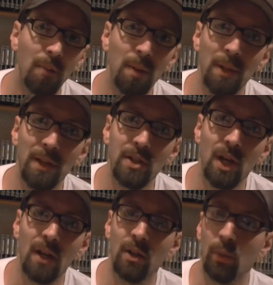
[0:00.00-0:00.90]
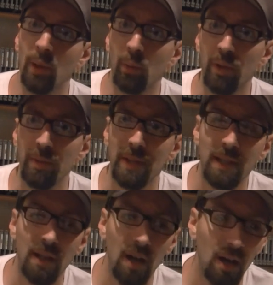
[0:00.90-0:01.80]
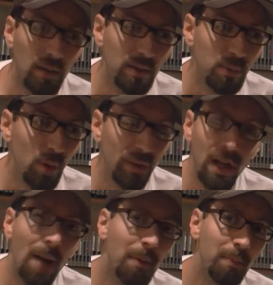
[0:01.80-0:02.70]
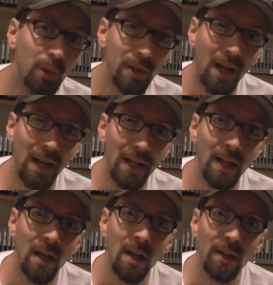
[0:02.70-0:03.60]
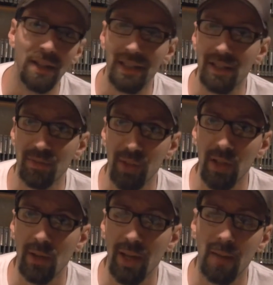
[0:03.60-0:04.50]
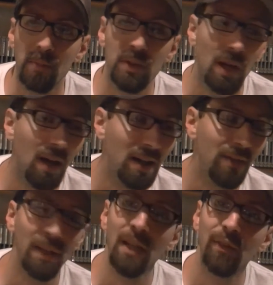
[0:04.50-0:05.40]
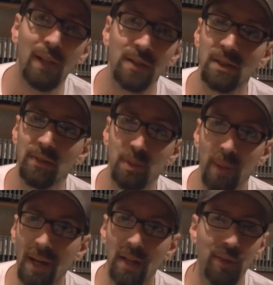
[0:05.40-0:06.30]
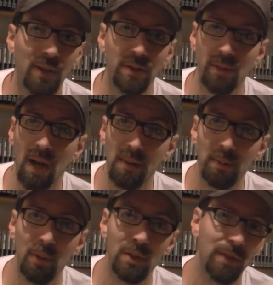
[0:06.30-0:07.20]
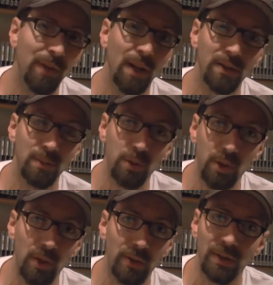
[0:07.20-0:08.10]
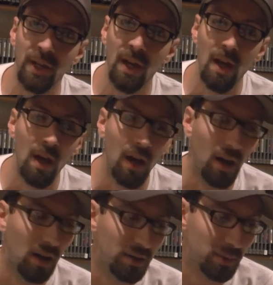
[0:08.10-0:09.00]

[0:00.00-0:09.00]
my buddy John, who went with me, uh, is more of a comic book guy than he is video games. Uh, even he found stuff to buy. He found some comic books. He found some shirts, uh, some